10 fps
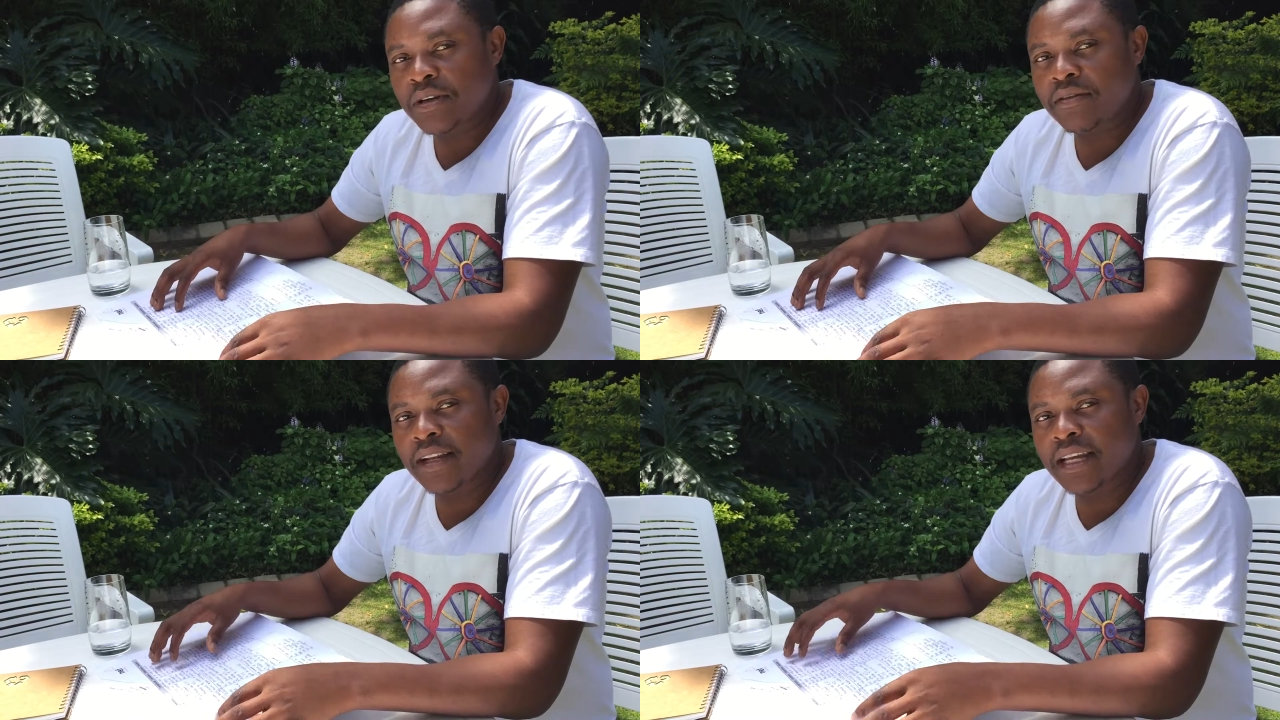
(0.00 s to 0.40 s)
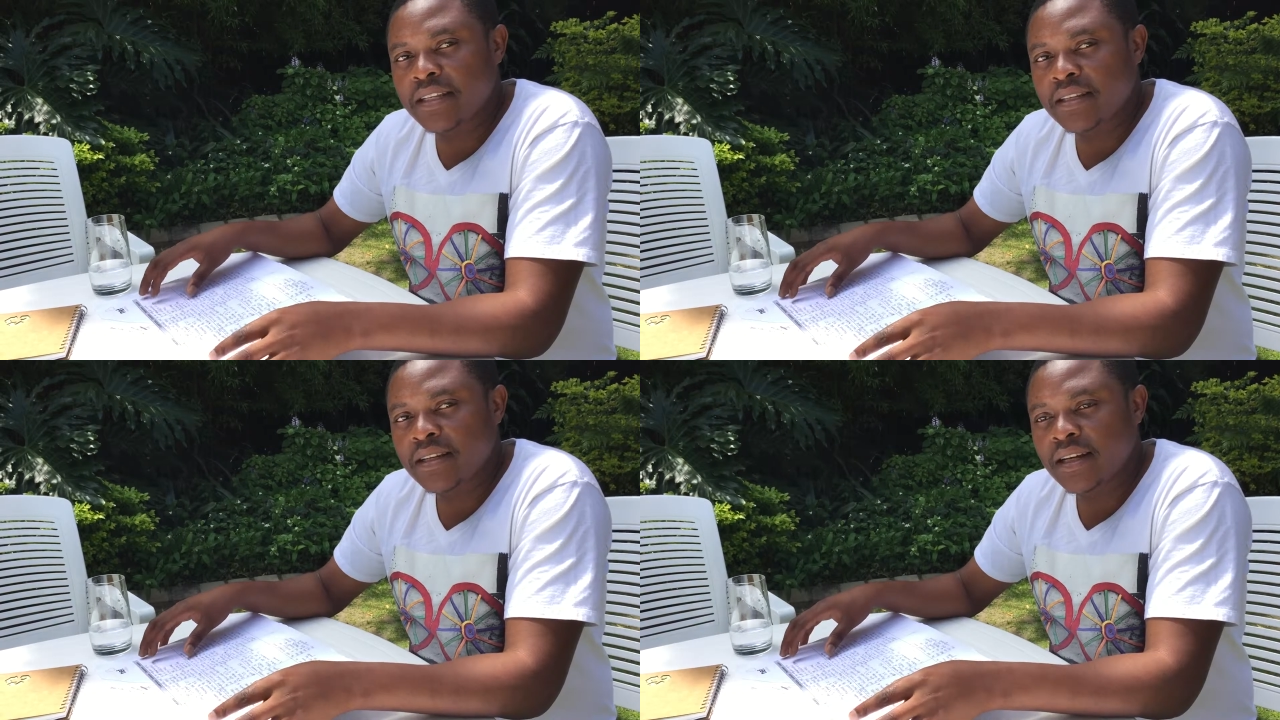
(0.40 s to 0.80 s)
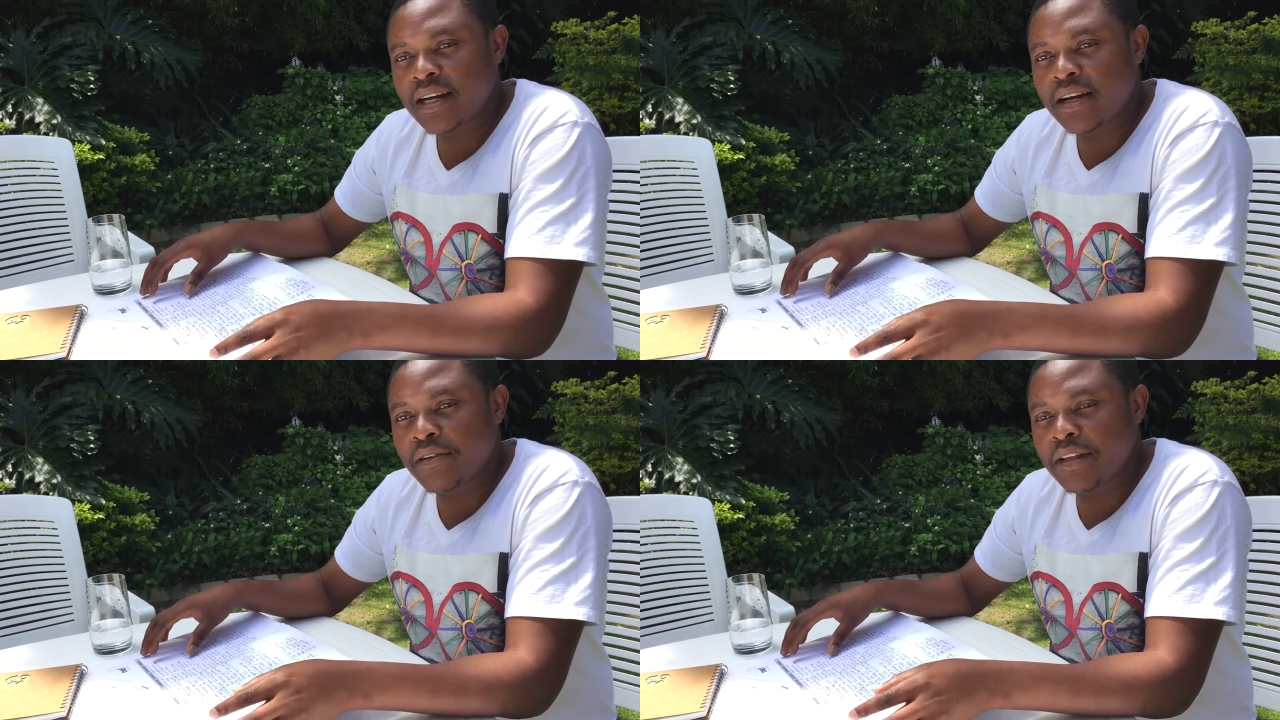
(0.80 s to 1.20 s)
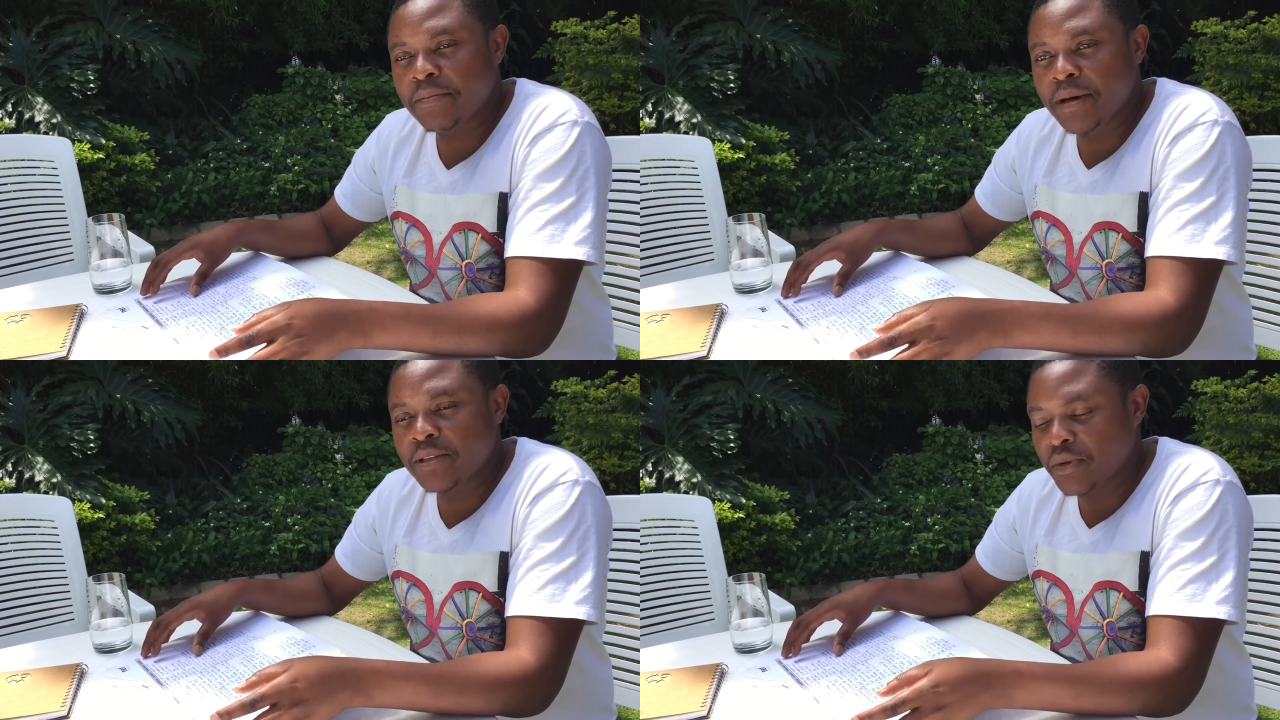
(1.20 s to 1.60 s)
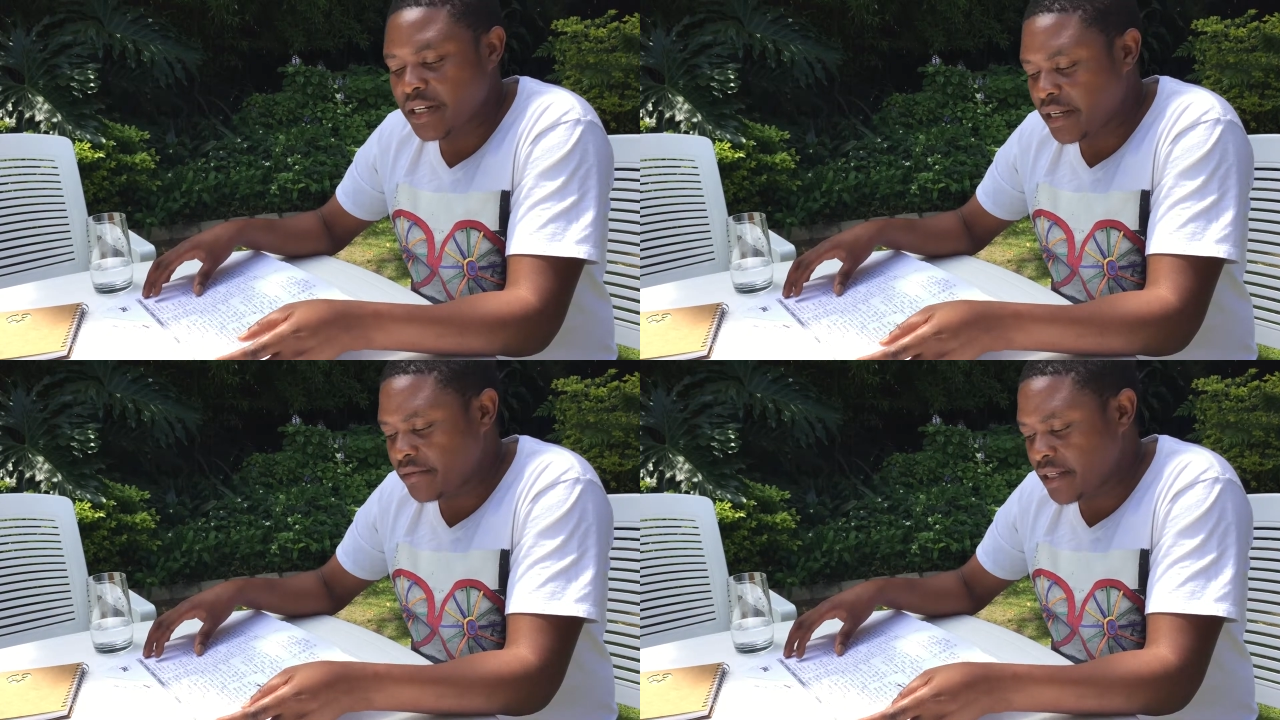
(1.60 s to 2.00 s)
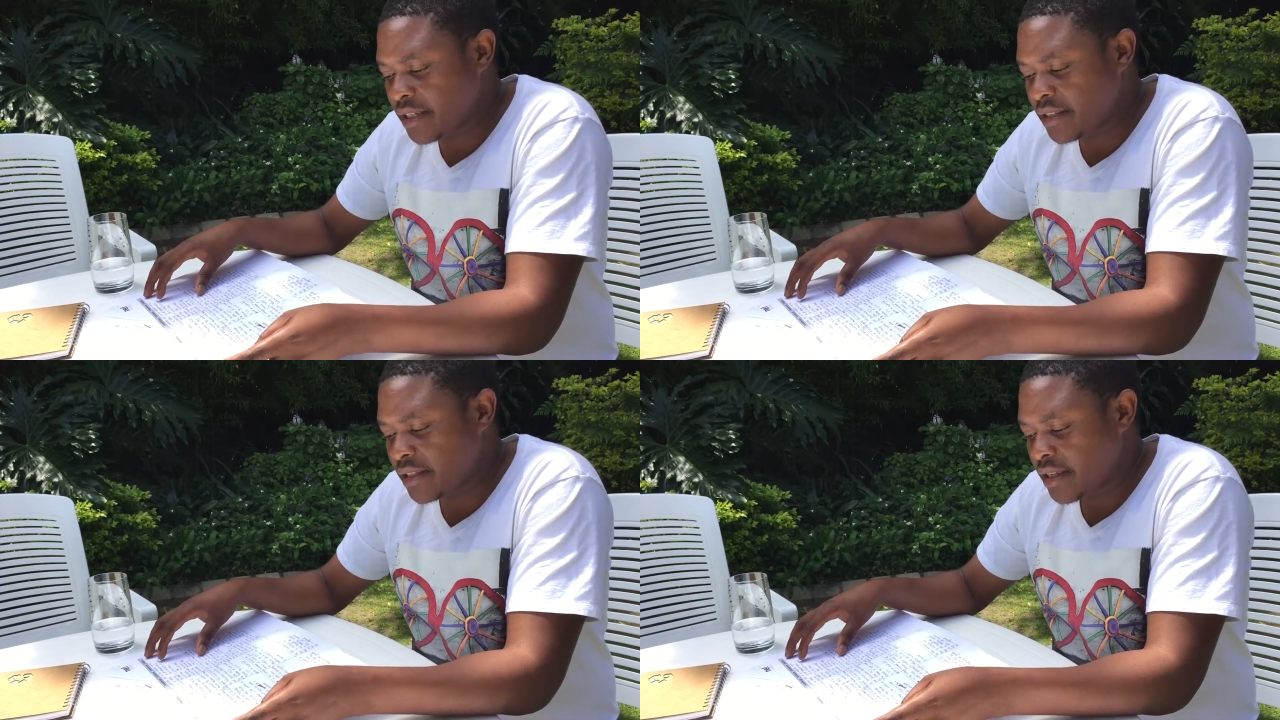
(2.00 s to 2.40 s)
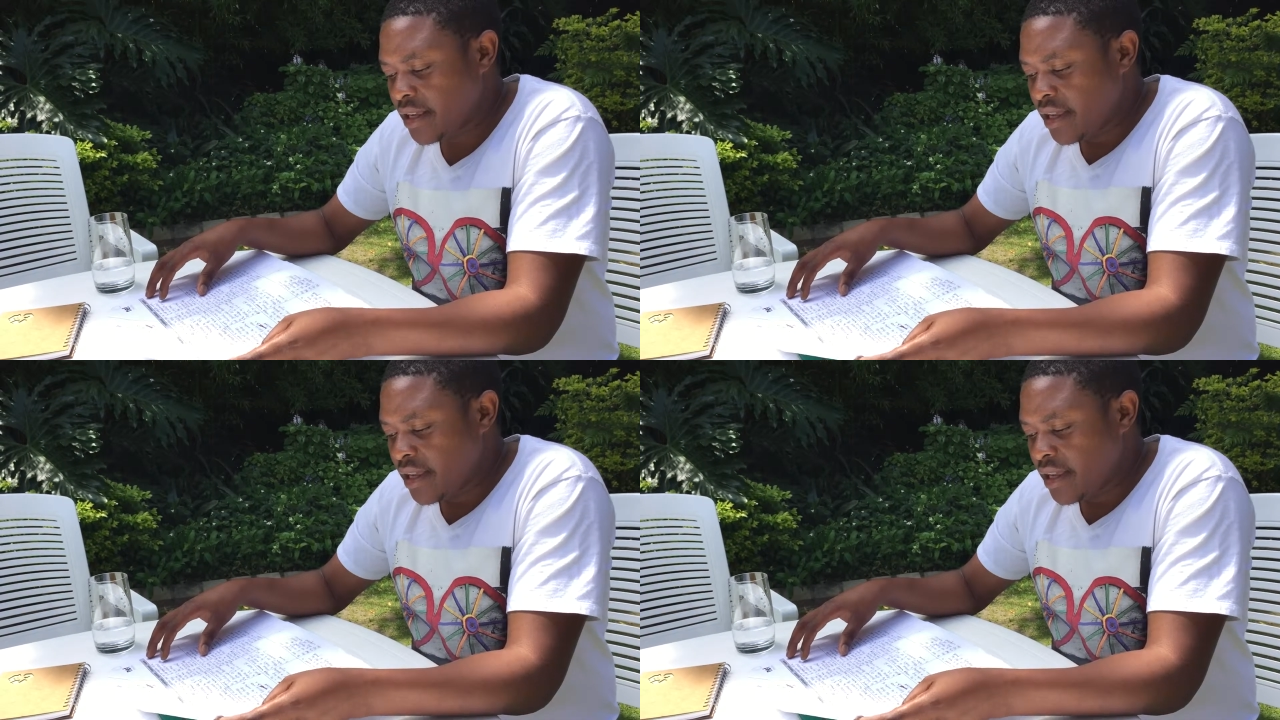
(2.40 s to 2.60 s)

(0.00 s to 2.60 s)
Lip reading: we have learned over the past 1.5 days,